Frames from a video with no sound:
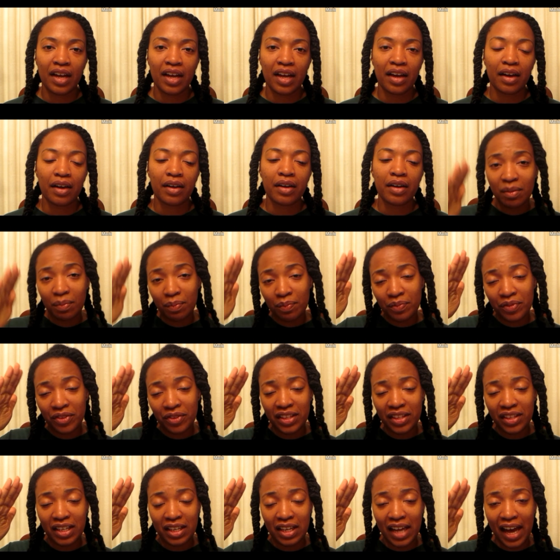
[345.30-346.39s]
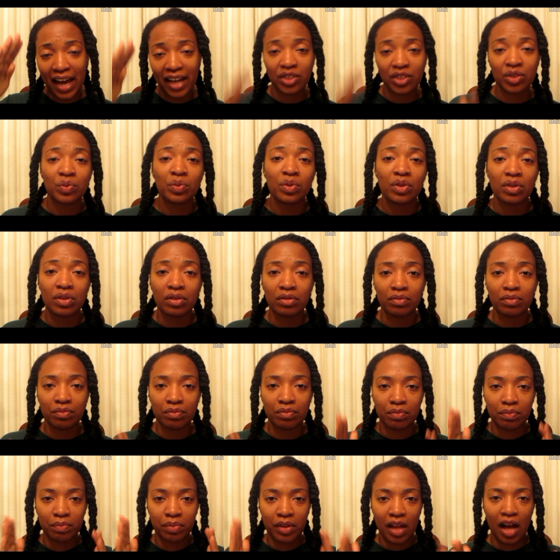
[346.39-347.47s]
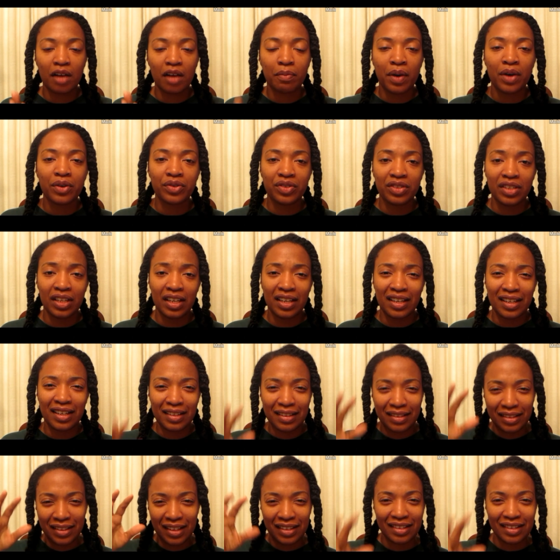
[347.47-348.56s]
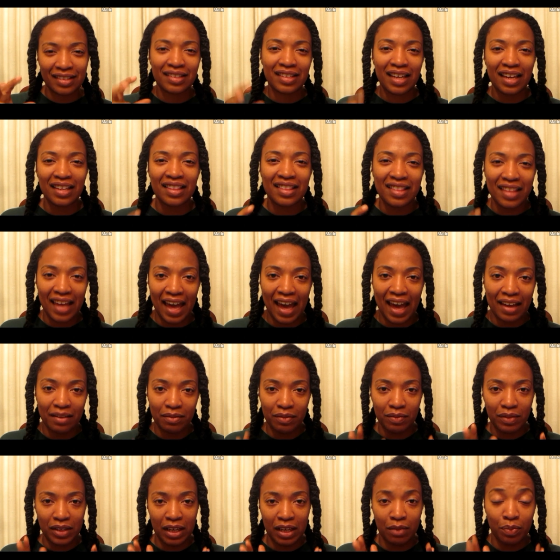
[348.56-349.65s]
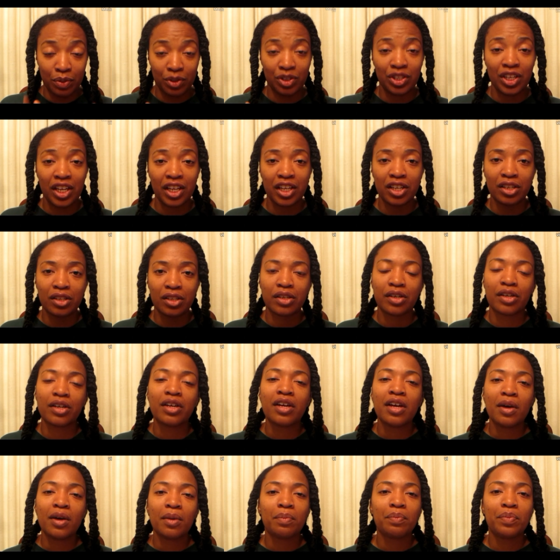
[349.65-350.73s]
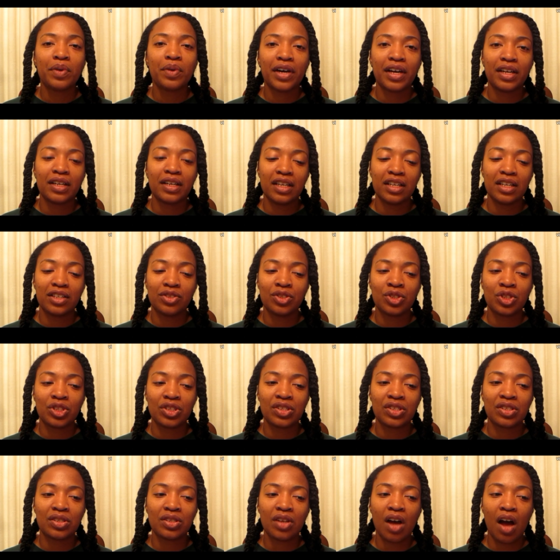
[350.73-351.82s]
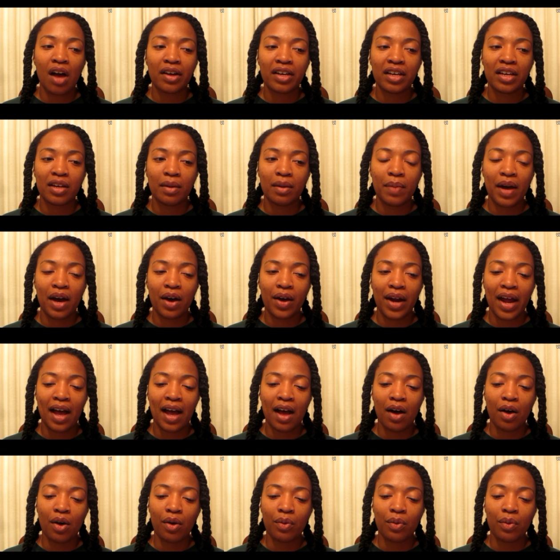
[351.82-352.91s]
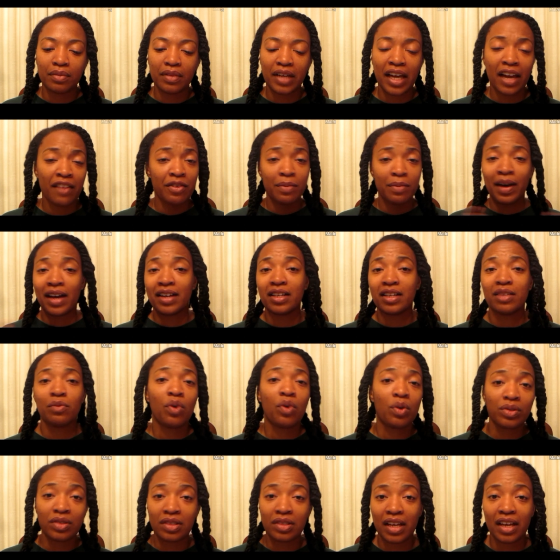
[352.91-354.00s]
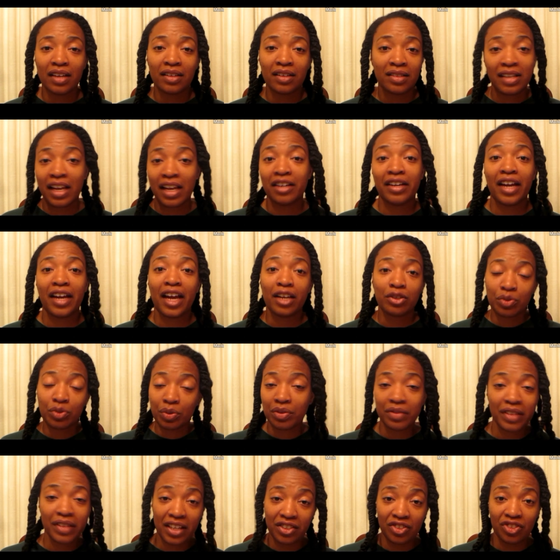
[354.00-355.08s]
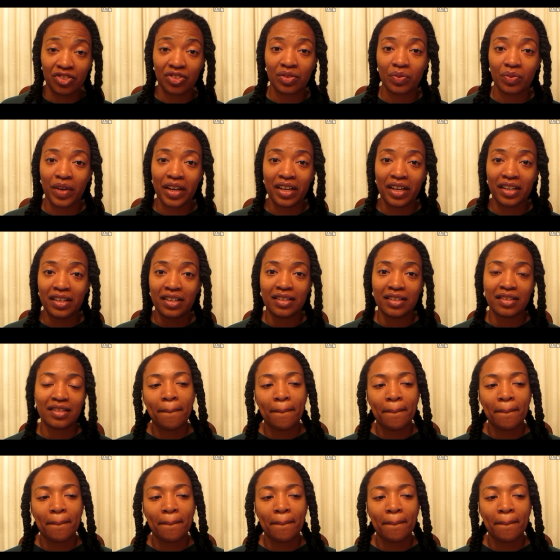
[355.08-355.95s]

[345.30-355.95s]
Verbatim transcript: hair. The the actual blog posting doesn't say that in particular, but it's just talking about how everybody won't say stay natural. That's just the way it is.